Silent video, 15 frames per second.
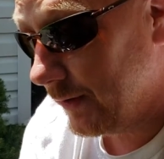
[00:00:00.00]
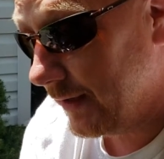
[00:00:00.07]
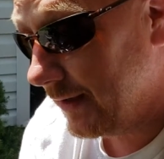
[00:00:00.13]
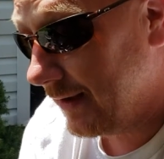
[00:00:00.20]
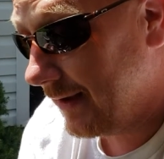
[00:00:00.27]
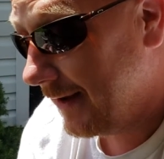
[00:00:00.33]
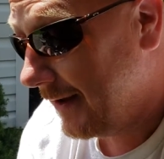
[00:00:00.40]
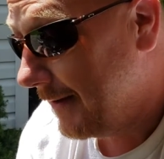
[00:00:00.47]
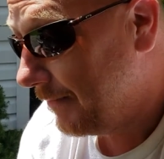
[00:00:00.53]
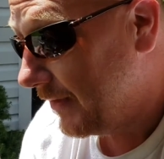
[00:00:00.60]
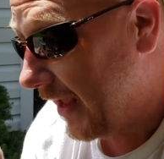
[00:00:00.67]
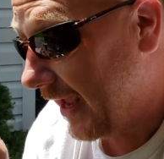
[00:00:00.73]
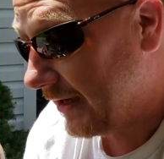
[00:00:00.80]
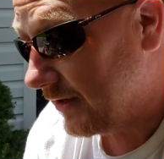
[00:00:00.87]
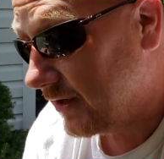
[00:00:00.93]
it
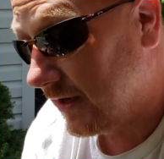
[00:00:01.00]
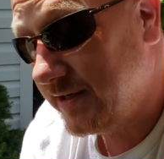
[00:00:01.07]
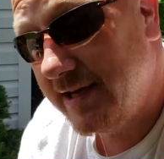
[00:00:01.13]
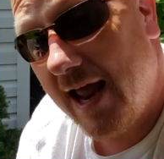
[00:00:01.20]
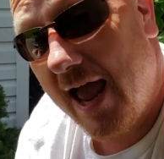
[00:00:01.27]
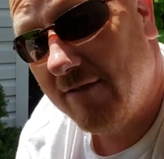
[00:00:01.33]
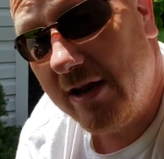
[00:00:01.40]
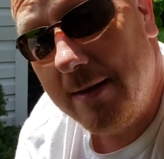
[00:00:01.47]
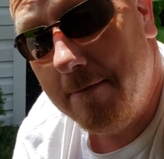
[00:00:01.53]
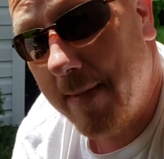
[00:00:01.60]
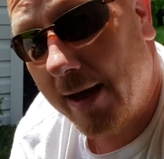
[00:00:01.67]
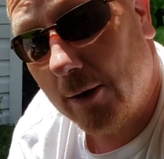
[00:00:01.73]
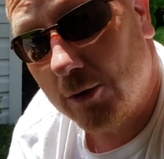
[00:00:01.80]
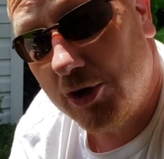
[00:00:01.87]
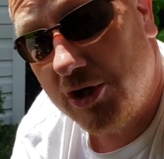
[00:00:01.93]
and doesn't have any
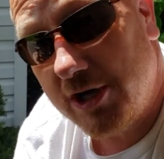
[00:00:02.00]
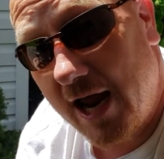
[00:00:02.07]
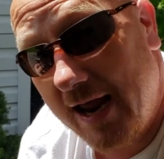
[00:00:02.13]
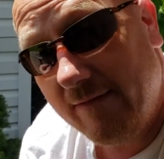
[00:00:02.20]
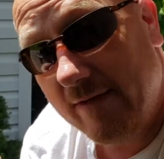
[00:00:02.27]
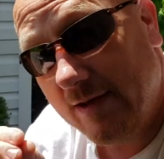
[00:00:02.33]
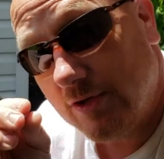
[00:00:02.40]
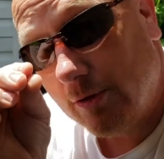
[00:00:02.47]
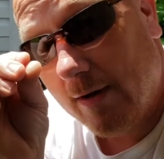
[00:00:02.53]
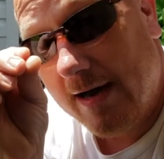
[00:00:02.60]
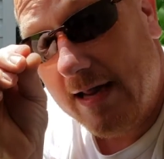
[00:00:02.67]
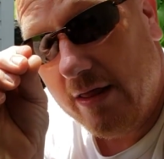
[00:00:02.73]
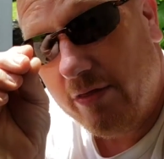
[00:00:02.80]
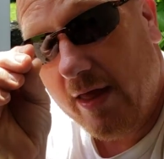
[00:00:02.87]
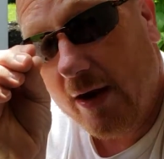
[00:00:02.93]
metal shavings or
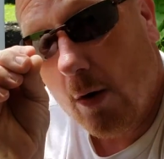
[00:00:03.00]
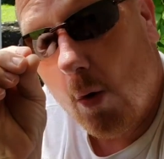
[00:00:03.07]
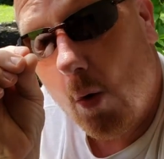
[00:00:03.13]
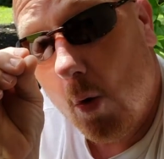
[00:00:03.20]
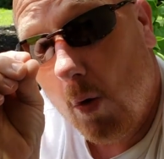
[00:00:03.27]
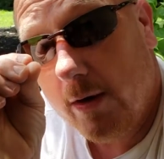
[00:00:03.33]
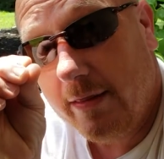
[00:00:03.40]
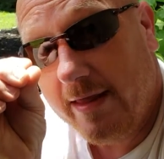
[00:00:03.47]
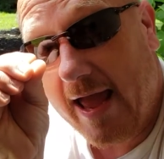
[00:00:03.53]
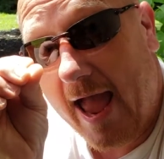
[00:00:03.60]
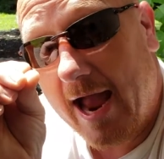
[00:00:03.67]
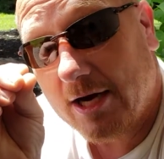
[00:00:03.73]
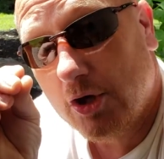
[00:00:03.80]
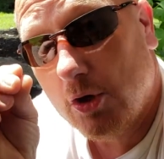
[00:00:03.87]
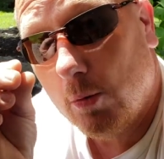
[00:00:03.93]
anything on the
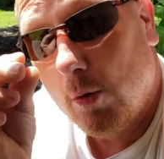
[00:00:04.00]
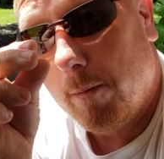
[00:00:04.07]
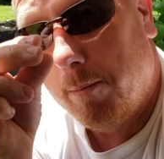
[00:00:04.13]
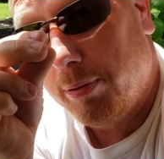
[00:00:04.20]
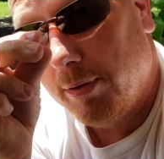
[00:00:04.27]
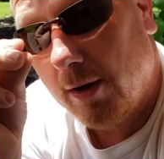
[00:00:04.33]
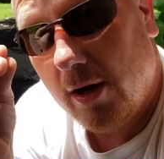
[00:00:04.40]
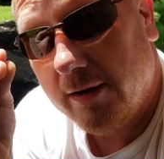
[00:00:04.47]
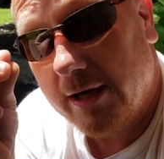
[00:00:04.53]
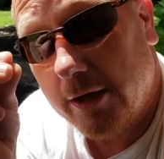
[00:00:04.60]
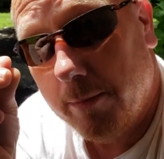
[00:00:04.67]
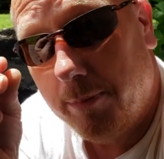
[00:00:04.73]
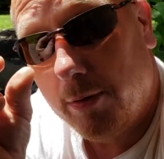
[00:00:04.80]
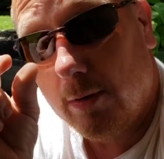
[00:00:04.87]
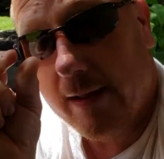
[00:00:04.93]
actual plug that
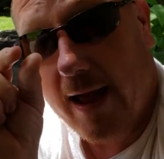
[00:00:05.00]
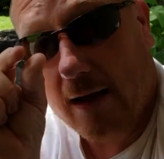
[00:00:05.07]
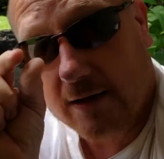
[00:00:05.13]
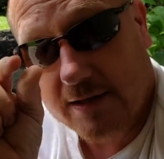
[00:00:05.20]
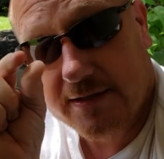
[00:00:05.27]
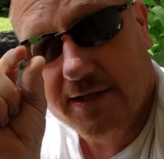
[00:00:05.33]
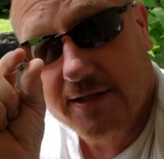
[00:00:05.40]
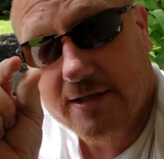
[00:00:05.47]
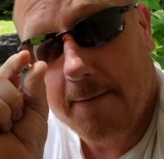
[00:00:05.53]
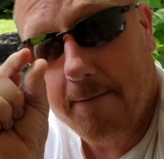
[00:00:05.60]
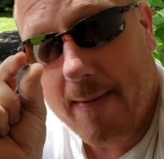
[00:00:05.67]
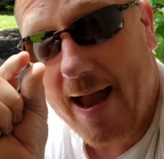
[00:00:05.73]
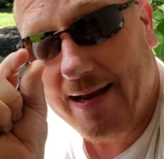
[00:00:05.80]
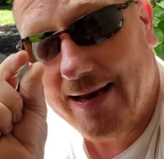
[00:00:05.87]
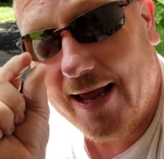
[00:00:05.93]
you pull out because it's a
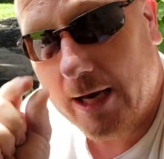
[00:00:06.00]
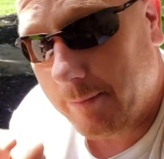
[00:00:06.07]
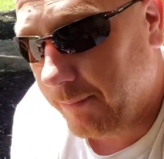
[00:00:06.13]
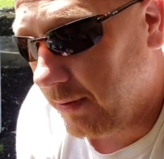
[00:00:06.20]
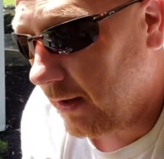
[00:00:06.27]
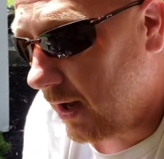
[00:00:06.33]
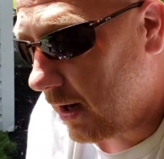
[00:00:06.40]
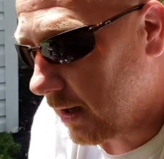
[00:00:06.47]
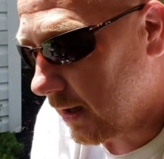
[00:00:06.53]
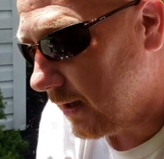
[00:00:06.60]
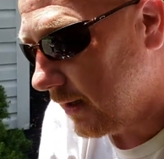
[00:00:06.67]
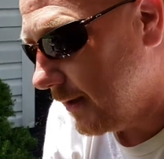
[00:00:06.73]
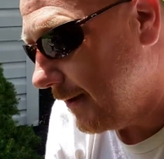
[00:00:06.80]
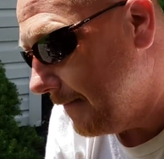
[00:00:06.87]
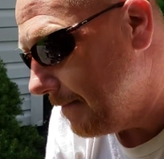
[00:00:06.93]
magnetic plug.
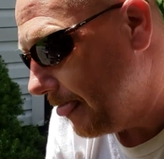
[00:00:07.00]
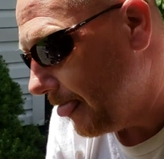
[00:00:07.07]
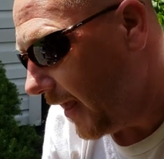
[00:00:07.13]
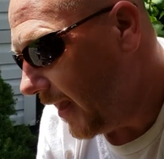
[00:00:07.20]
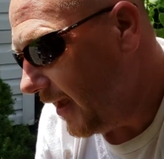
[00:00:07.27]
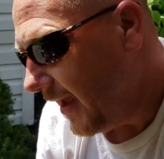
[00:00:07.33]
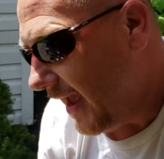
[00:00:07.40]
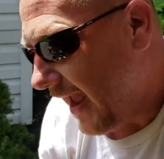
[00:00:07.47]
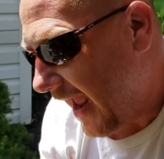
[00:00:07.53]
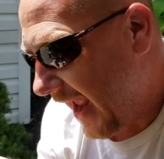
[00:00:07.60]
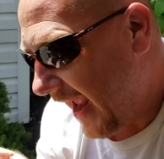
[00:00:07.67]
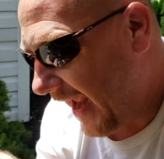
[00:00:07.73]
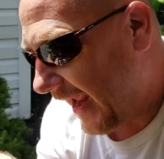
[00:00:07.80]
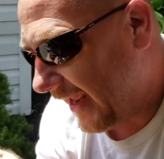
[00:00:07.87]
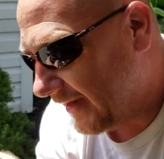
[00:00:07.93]

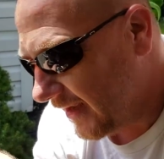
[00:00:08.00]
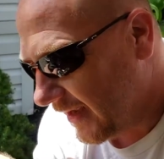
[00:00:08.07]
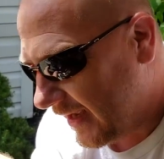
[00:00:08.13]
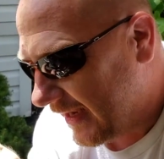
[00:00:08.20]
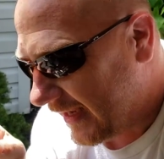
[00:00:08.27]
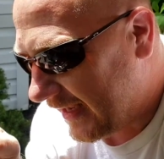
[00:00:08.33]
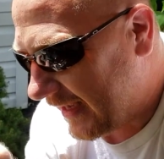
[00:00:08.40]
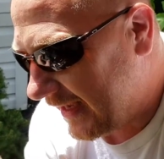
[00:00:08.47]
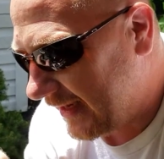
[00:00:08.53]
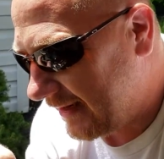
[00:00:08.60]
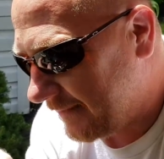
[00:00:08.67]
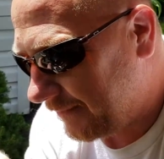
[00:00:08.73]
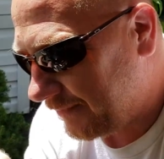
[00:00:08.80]
And it